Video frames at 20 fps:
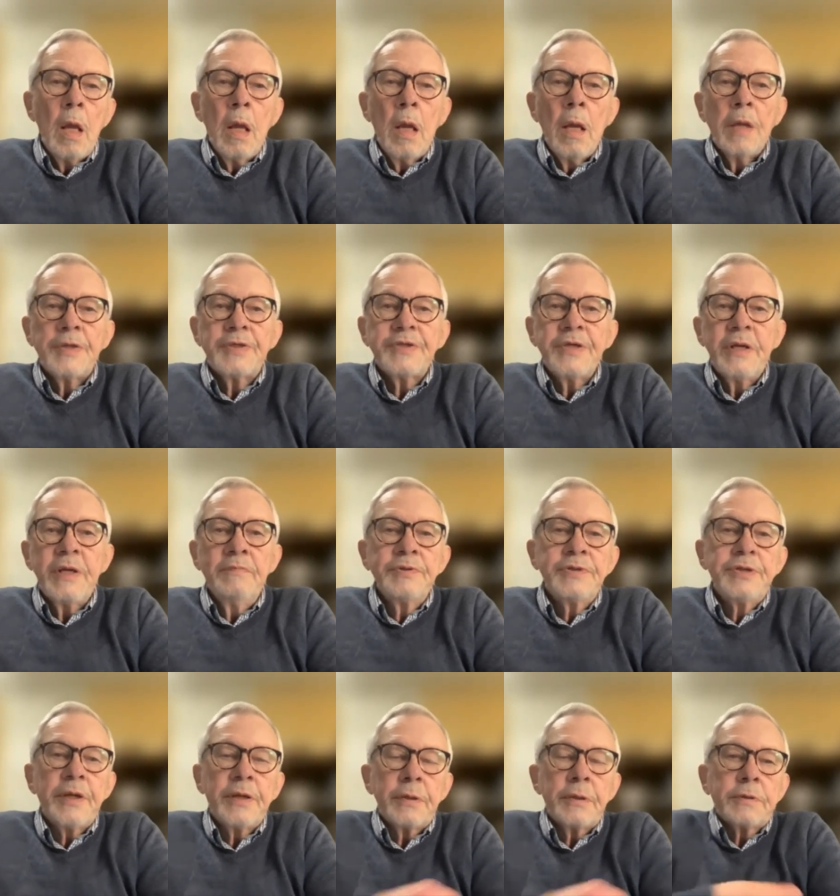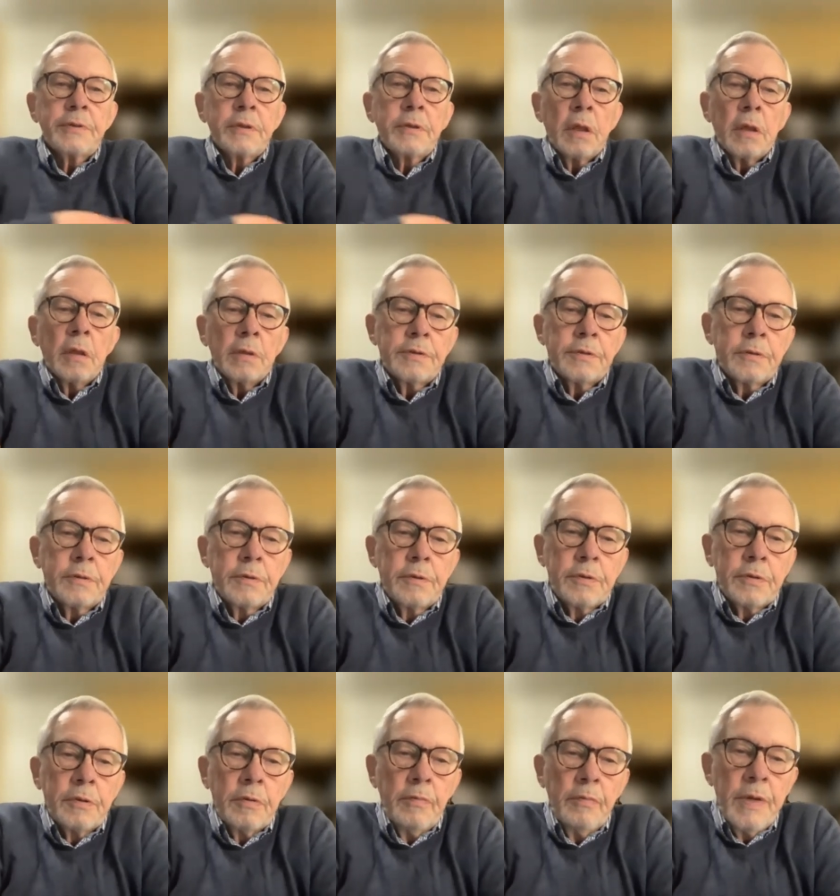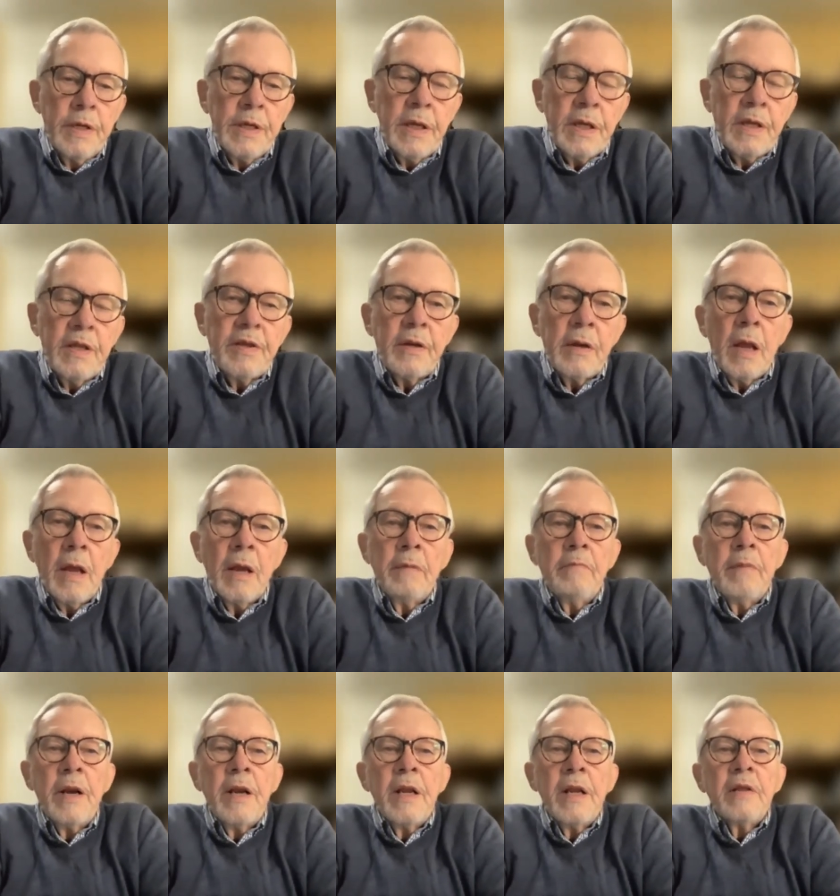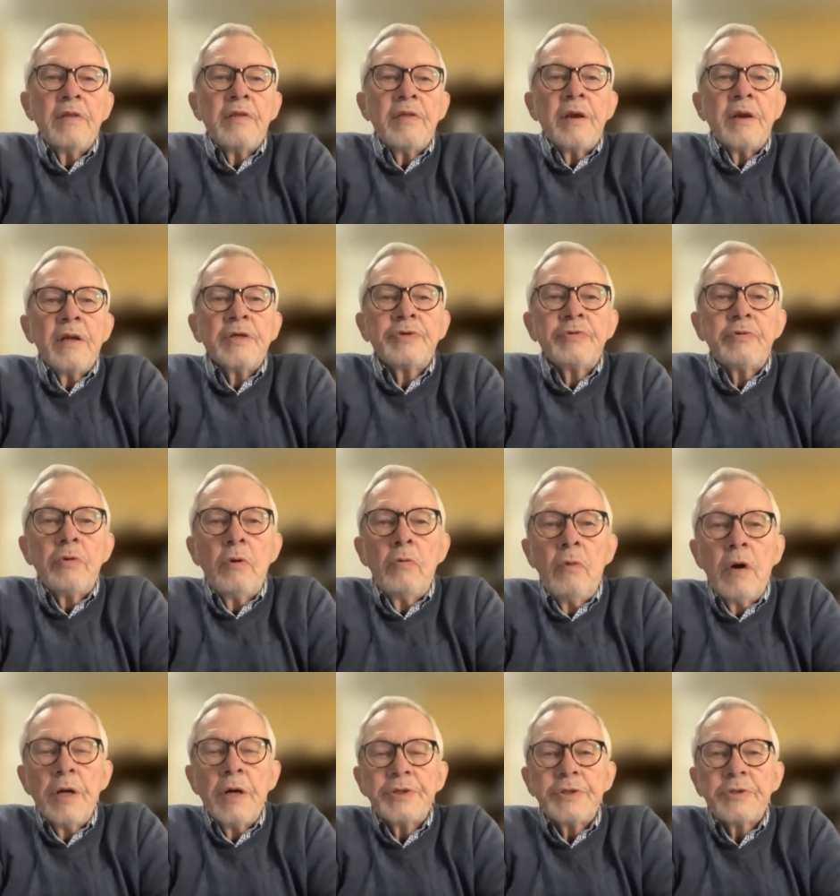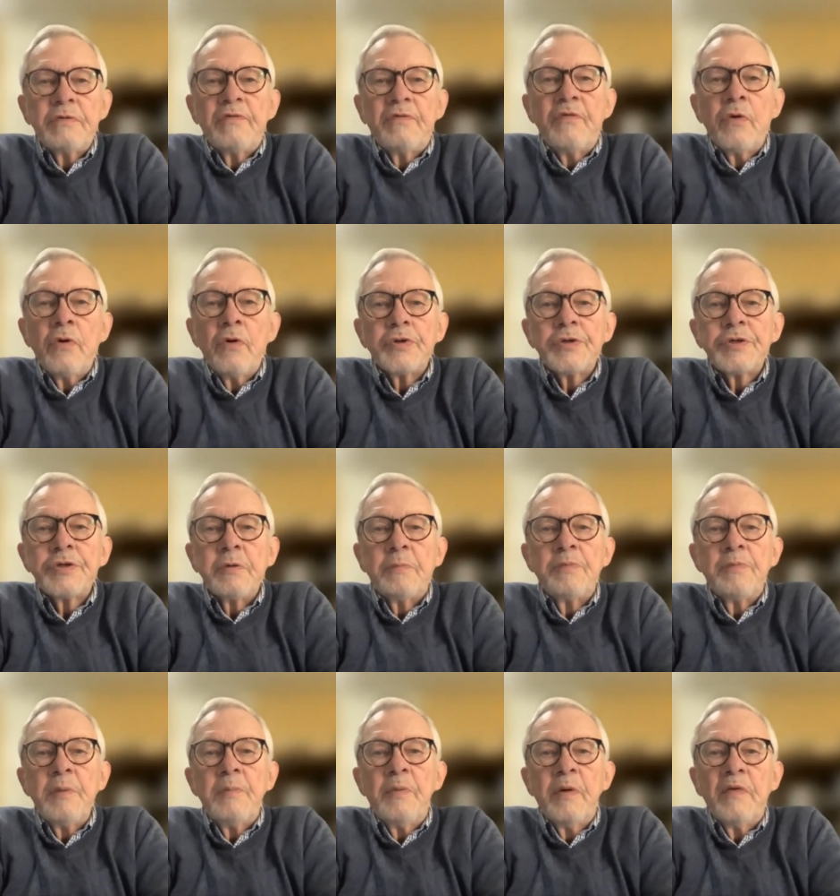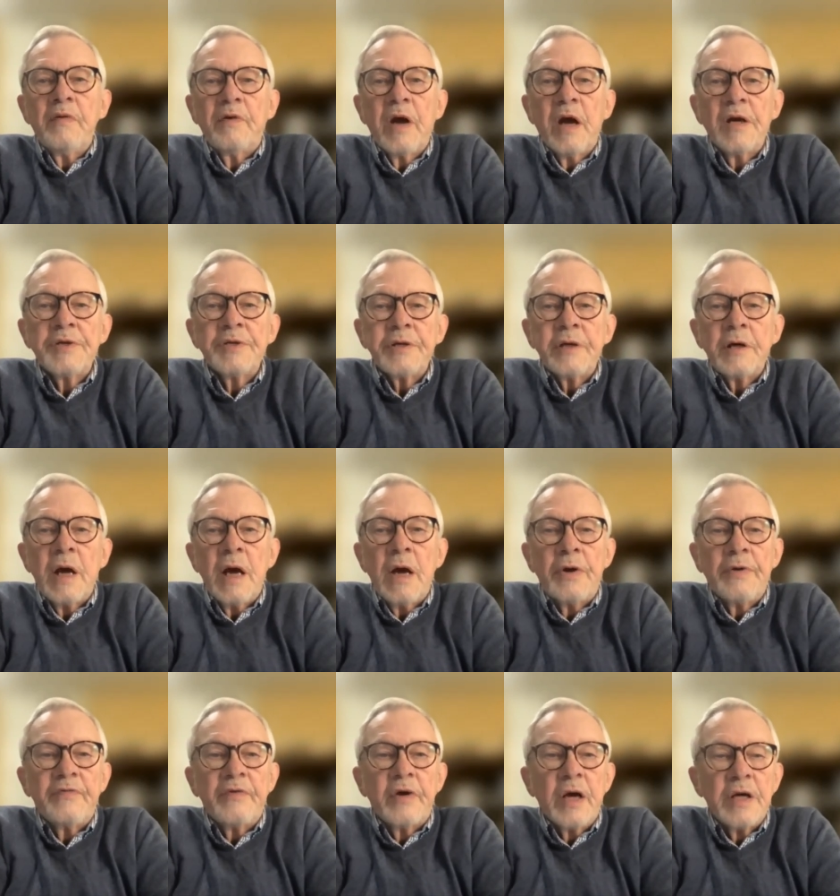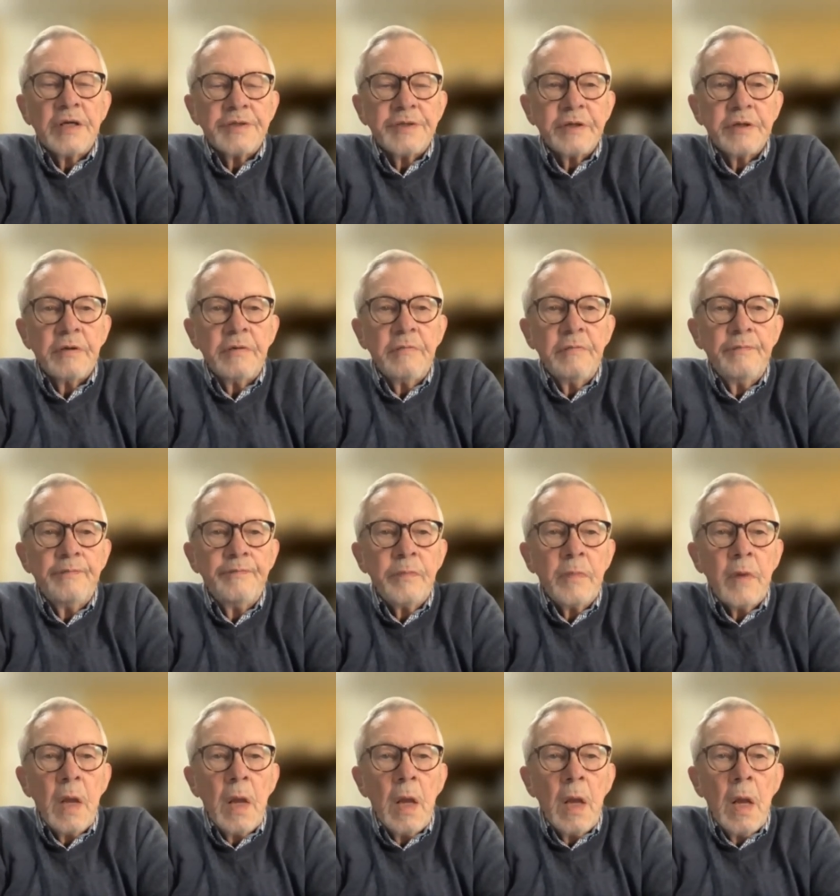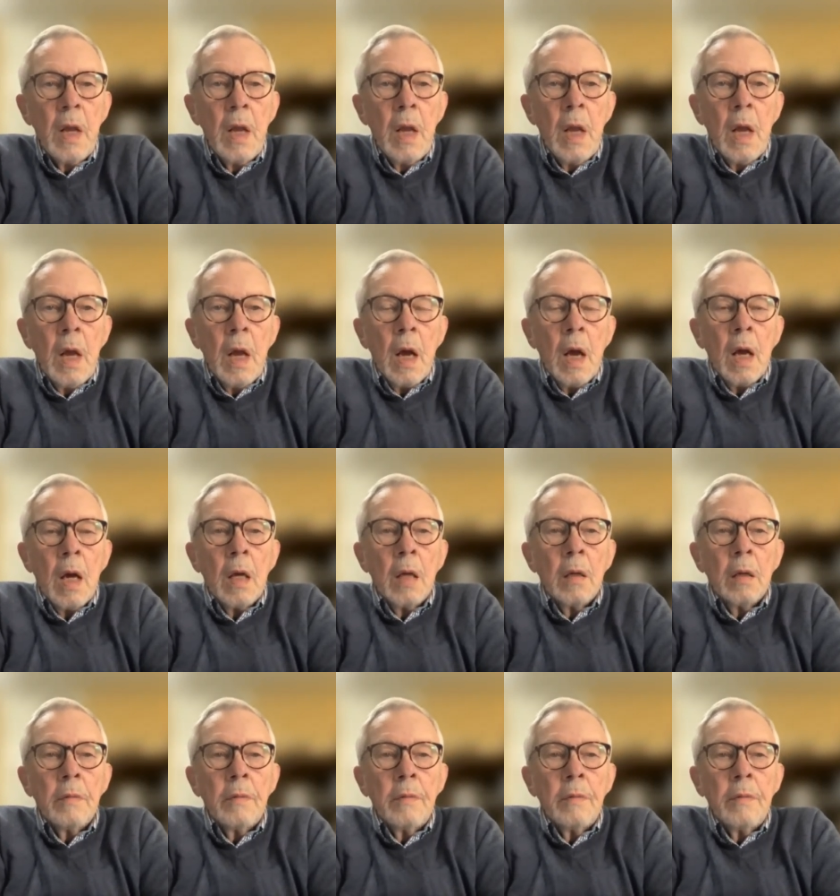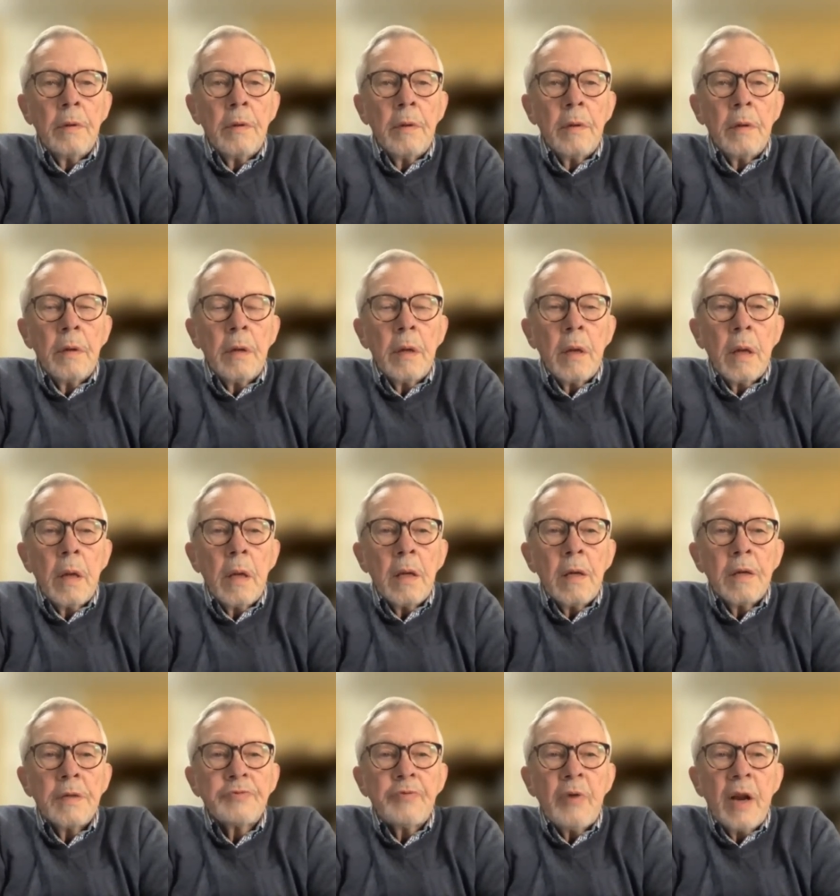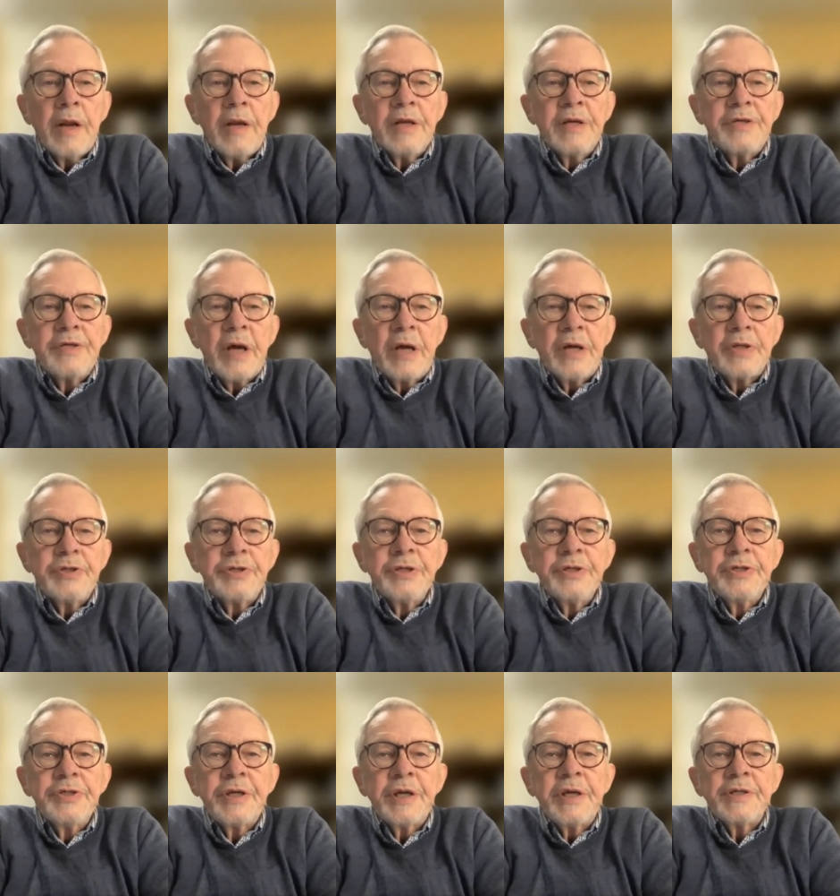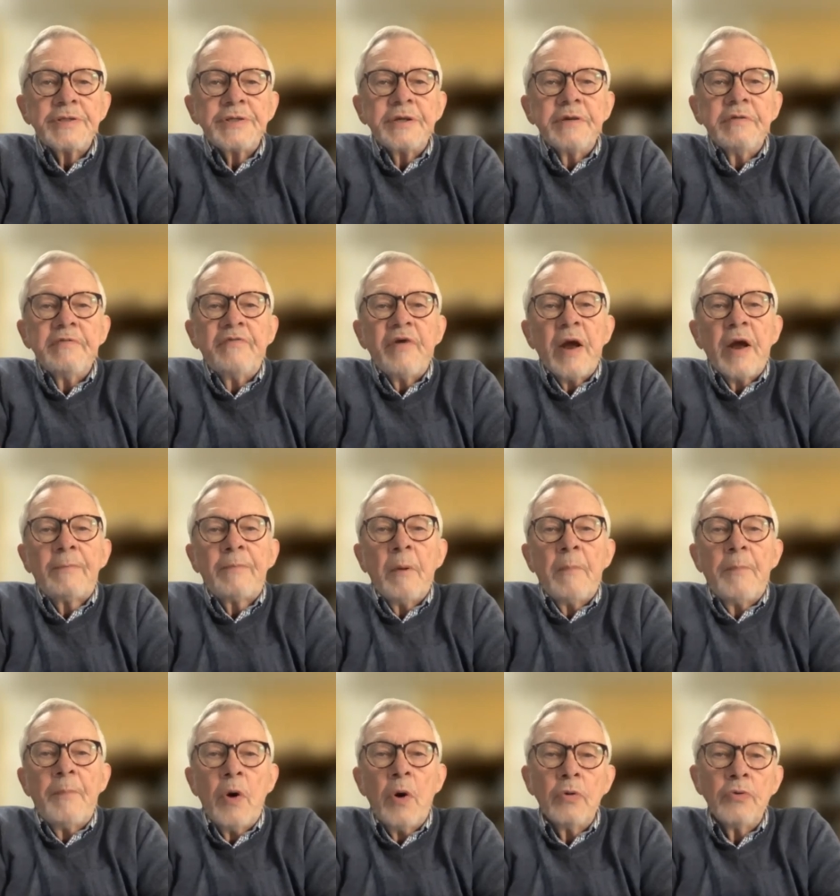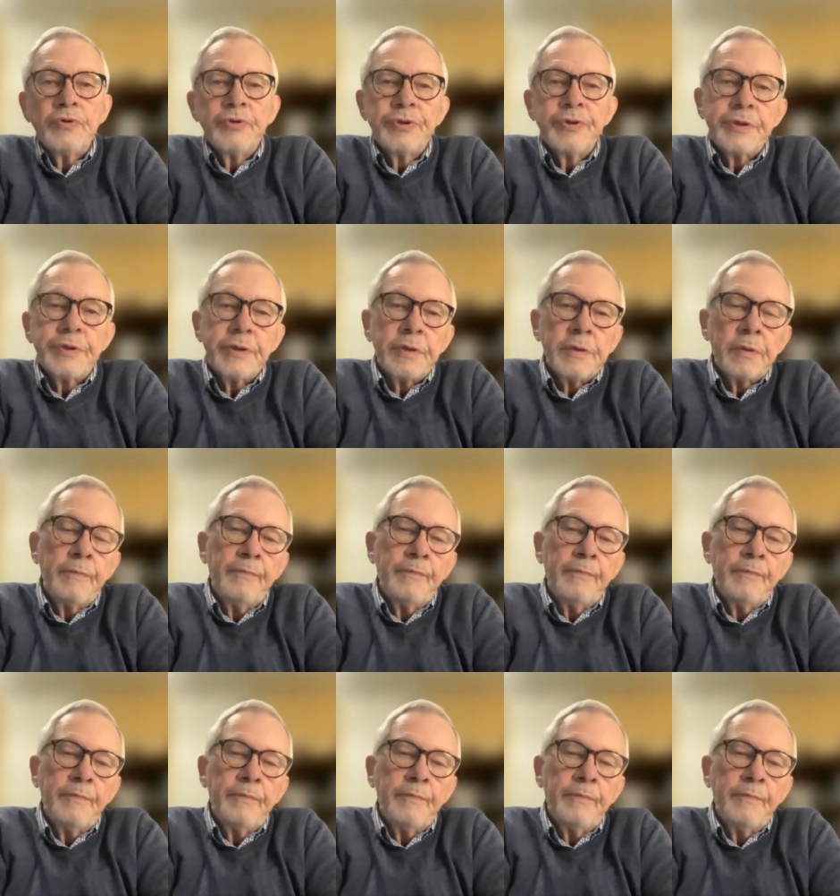It seems that uh, to me and many that Israel wants to force the people of Gaza out of Gaza. Uh, Israeli intelligence has, in fact, proposed uh,